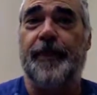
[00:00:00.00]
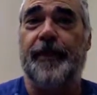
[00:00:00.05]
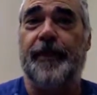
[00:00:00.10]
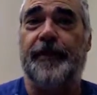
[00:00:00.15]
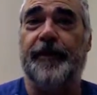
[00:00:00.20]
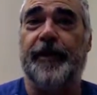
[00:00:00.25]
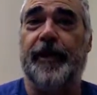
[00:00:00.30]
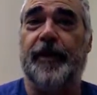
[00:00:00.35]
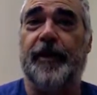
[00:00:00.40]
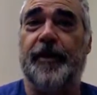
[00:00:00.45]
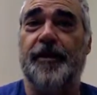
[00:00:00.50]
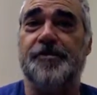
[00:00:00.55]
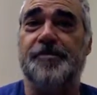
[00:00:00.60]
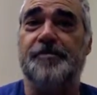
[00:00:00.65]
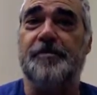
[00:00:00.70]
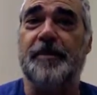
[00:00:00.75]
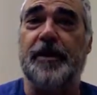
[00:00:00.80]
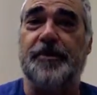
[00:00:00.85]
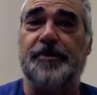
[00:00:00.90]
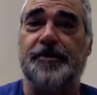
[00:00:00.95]
And that
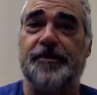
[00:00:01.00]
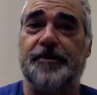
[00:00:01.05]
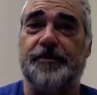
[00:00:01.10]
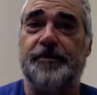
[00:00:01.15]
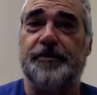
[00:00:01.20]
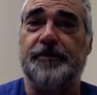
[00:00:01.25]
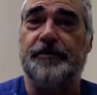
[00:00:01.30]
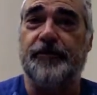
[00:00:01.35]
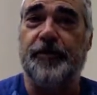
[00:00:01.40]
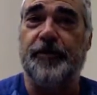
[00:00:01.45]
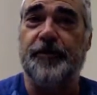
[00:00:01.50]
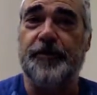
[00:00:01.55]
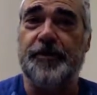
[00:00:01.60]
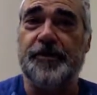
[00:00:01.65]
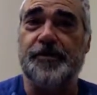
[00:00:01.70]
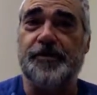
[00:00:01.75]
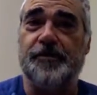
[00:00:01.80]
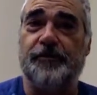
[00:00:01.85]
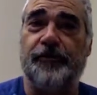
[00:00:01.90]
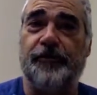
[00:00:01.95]
ice melted from
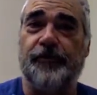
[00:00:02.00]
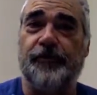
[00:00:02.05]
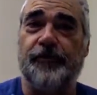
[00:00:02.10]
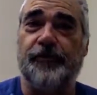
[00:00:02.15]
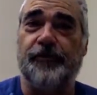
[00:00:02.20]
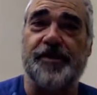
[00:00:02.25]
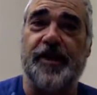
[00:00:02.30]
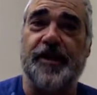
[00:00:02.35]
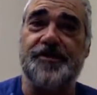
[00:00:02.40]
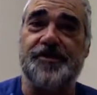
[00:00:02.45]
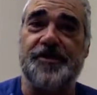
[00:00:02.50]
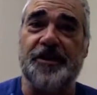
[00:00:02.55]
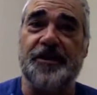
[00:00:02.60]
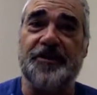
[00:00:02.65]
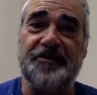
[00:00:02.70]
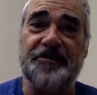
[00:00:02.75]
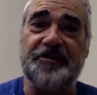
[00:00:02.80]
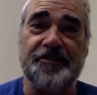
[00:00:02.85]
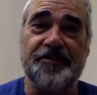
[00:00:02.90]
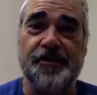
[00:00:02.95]
these vast ice
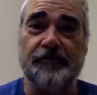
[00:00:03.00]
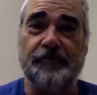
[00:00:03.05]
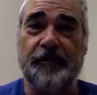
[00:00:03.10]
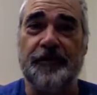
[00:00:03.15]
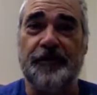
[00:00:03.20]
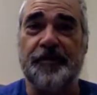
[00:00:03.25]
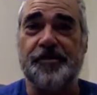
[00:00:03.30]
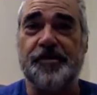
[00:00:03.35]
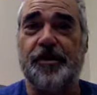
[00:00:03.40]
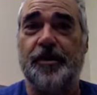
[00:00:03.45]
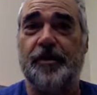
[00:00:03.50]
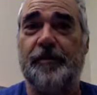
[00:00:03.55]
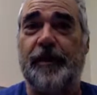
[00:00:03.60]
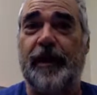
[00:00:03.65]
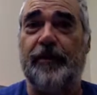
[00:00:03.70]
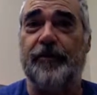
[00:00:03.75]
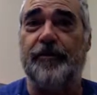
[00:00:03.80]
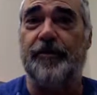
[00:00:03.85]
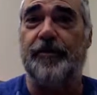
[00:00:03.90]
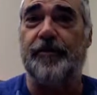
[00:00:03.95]
ages that we've just come
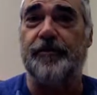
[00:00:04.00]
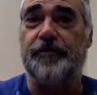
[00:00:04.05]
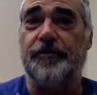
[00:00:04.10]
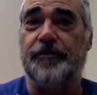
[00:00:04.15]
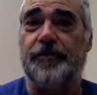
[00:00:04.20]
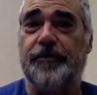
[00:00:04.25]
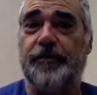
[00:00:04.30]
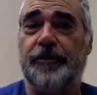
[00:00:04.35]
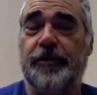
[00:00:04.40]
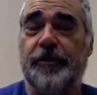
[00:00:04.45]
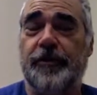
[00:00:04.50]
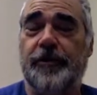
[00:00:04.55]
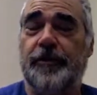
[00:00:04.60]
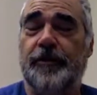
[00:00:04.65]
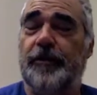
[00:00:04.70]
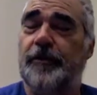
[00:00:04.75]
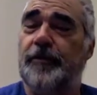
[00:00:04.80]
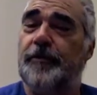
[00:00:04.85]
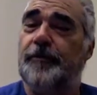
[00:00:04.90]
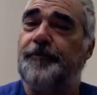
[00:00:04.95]
out of.
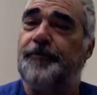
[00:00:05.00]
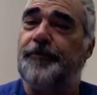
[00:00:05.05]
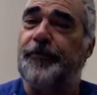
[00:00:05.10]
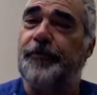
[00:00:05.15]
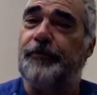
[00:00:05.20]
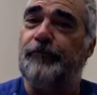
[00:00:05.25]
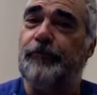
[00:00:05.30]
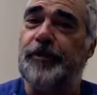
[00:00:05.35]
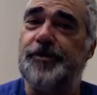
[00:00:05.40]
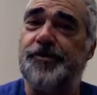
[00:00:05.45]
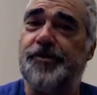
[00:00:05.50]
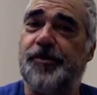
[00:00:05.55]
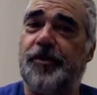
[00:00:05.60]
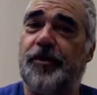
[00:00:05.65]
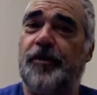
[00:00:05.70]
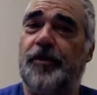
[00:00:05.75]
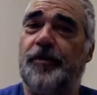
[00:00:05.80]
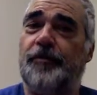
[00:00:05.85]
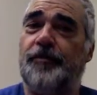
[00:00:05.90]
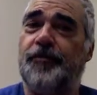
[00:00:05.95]
We
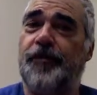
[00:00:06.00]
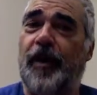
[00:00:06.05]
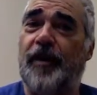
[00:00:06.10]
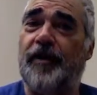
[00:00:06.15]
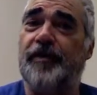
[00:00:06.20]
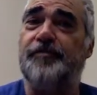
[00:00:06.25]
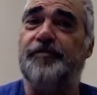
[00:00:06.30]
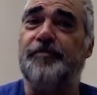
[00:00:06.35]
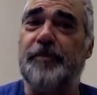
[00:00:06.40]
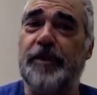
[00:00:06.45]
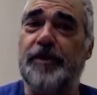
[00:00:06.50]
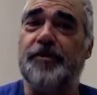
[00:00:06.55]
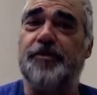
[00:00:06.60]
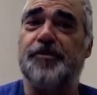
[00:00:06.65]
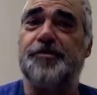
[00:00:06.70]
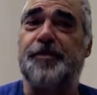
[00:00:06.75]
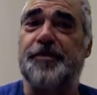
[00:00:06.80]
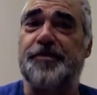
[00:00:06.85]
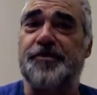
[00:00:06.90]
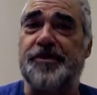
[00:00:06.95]
saw 5
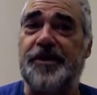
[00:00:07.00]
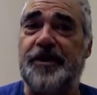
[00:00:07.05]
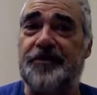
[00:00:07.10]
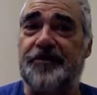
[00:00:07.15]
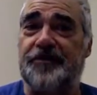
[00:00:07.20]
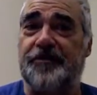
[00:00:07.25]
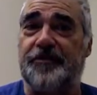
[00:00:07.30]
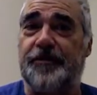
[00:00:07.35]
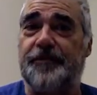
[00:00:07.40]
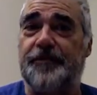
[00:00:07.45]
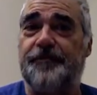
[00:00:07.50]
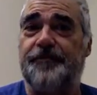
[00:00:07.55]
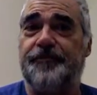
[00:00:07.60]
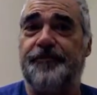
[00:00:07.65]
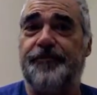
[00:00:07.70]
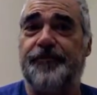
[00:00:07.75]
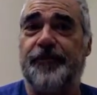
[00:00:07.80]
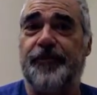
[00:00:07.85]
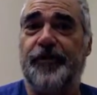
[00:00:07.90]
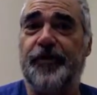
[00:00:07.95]
meters per century,
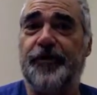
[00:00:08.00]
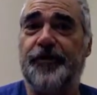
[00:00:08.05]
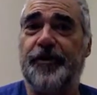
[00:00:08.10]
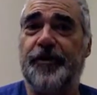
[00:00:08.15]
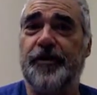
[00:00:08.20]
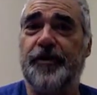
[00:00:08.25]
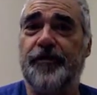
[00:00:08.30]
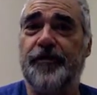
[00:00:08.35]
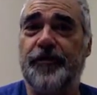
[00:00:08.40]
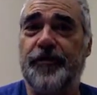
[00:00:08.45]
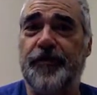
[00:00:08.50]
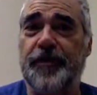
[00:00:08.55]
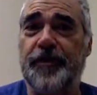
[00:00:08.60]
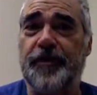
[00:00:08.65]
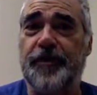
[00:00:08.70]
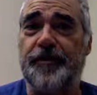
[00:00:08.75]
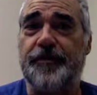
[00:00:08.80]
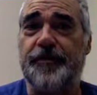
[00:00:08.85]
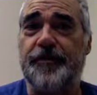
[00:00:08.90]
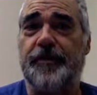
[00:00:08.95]
15
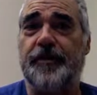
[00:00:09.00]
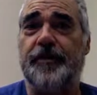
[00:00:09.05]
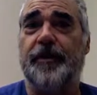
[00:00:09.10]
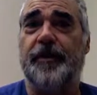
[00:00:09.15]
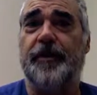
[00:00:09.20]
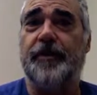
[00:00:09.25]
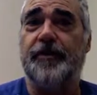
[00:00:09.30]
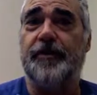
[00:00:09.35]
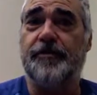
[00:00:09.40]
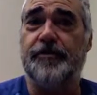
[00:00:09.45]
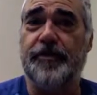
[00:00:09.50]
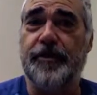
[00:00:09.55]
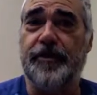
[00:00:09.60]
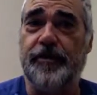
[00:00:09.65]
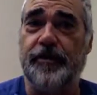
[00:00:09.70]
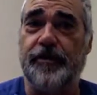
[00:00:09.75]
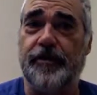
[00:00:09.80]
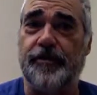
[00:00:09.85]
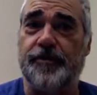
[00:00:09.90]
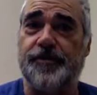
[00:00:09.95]
feet in 100
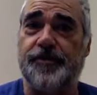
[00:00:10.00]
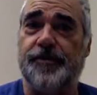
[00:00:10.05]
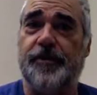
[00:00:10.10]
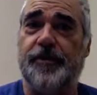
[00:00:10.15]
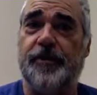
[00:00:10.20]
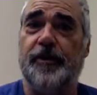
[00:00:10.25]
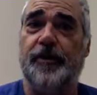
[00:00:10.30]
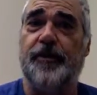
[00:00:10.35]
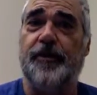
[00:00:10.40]
years.